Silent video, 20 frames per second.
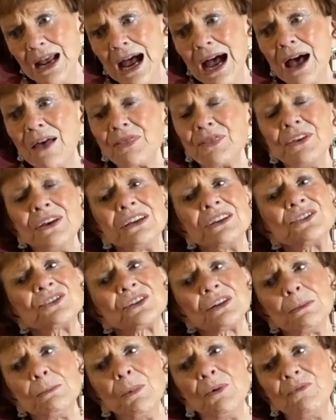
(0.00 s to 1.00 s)
I think,
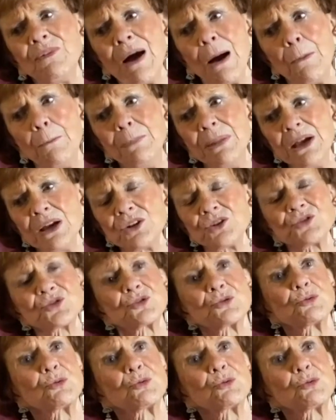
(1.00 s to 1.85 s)
some of our best